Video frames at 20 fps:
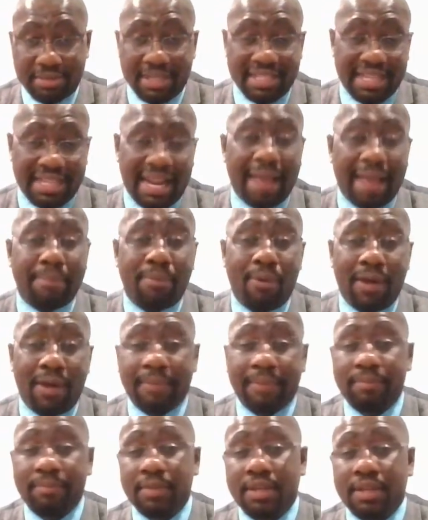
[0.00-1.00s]
because at that
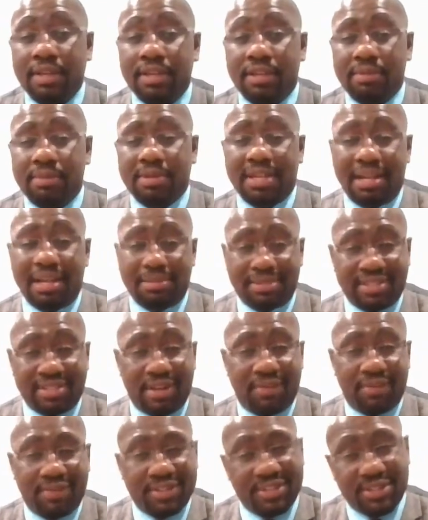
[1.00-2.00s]
point you become
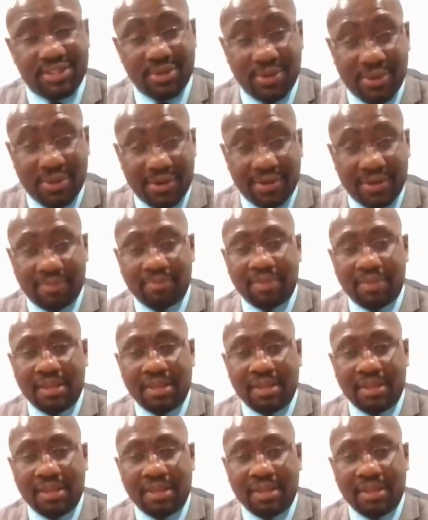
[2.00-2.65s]
self-insured.